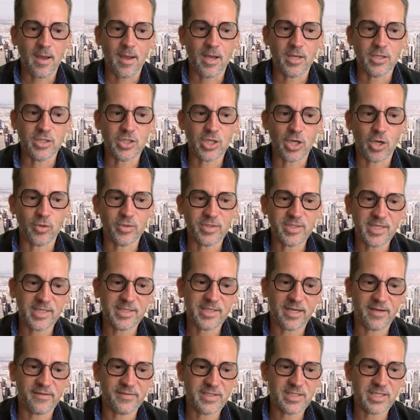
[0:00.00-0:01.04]
So 6
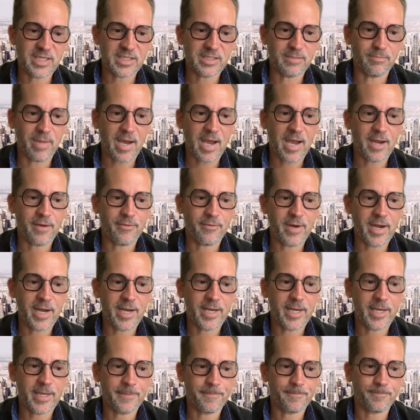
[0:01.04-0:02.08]
out of 6 buy
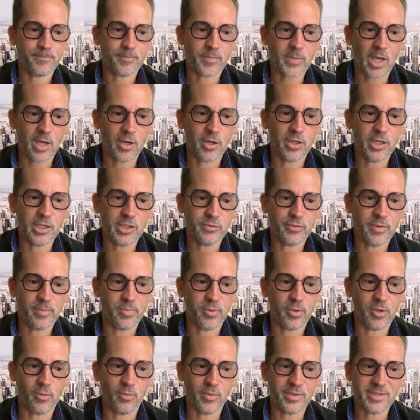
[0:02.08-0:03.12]
rating. Earnings
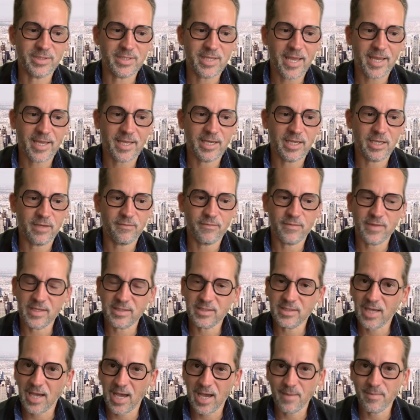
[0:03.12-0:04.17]
report was negative. That's
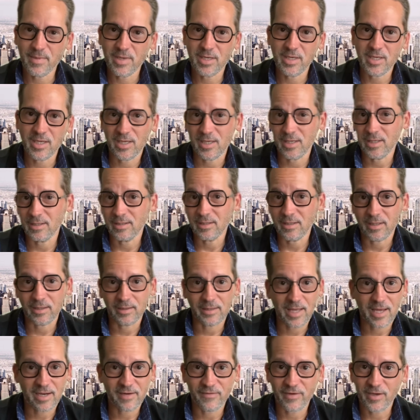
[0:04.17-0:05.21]
common in a
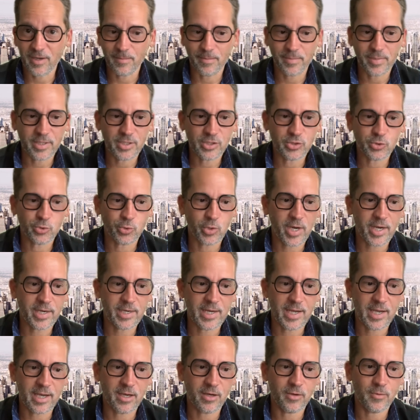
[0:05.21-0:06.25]
lot of companies right
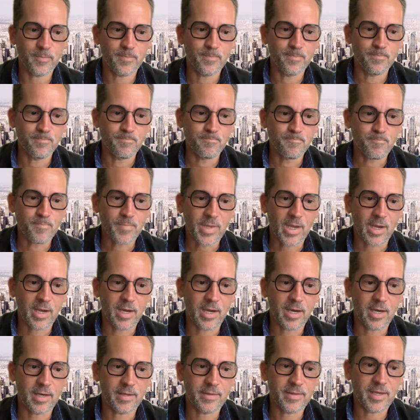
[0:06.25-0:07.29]
now.
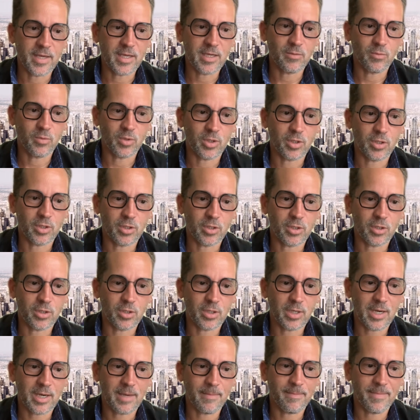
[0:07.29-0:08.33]
They were
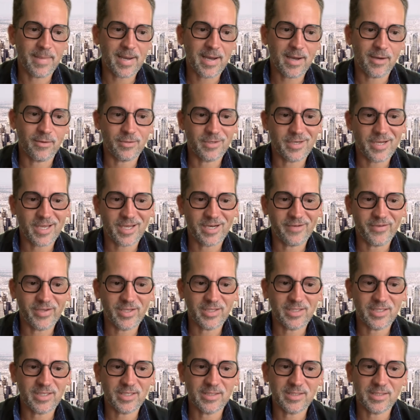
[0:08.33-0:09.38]
about negative
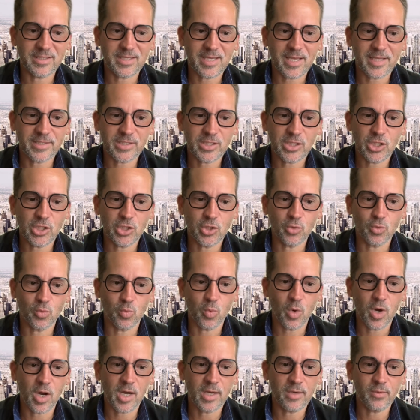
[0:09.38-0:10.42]
18 cents
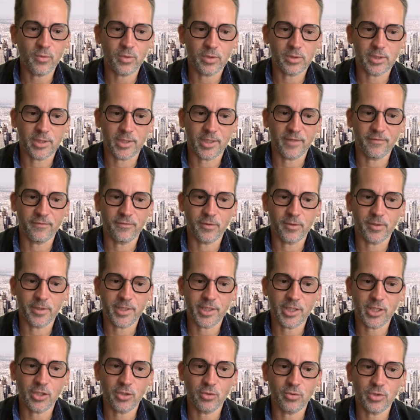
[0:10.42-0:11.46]
Q1. We're looking forward to
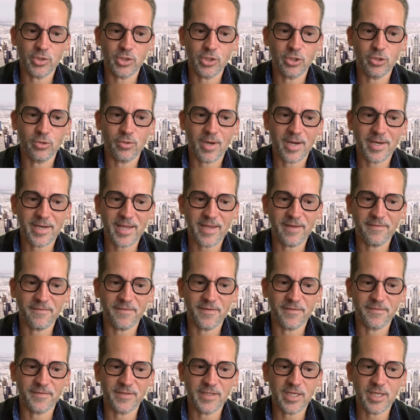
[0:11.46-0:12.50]
Q2 on
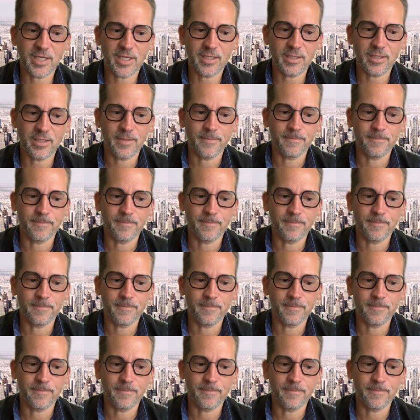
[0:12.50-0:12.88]
8/15.